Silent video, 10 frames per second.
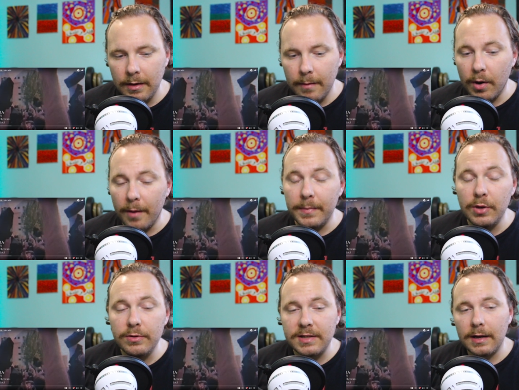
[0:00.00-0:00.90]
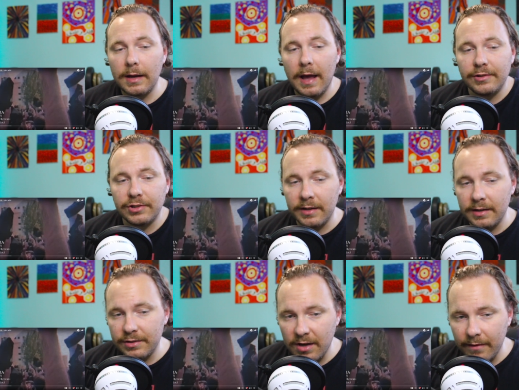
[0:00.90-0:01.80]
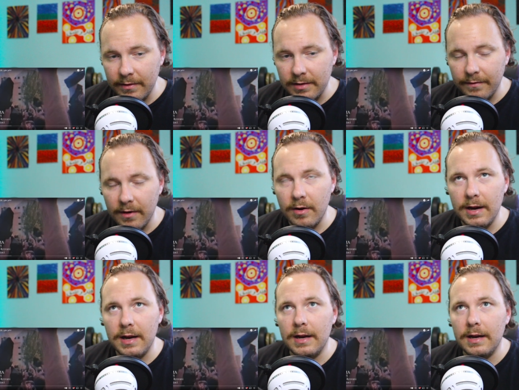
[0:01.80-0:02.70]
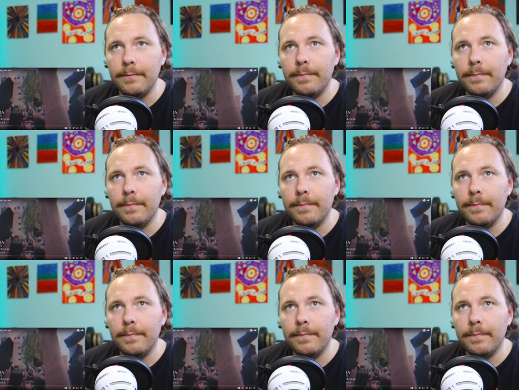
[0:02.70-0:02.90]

But music and Shahin Najafi is a very